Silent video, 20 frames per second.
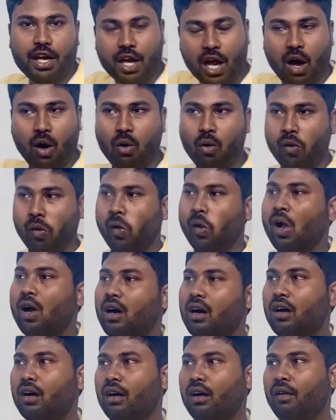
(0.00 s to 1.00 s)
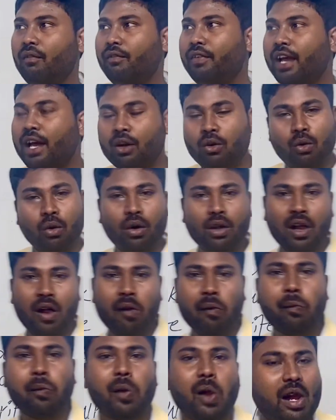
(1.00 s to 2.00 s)
Now we are
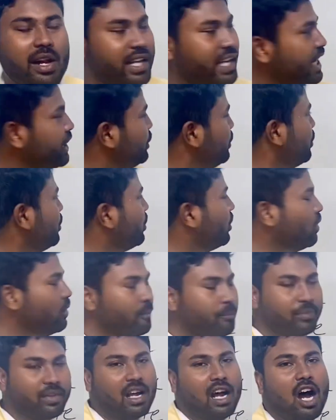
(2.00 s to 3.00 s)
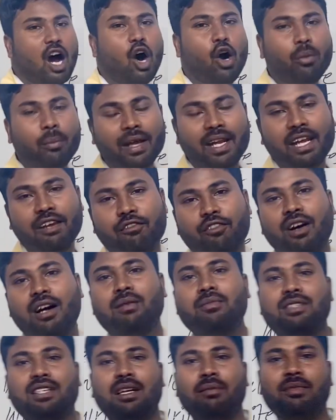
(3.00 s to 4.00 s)
gonna get to know how many
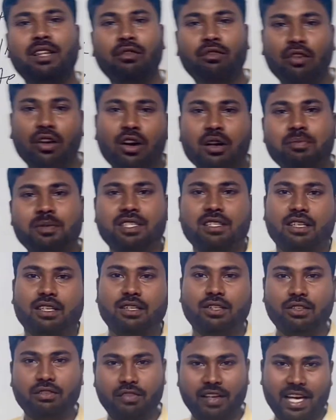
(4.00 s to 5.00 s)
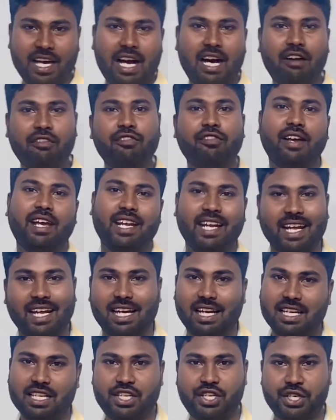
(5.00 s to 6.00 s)
forms of the verbs do we have in
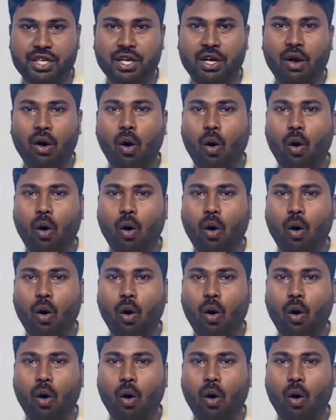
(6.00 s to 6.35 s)
English.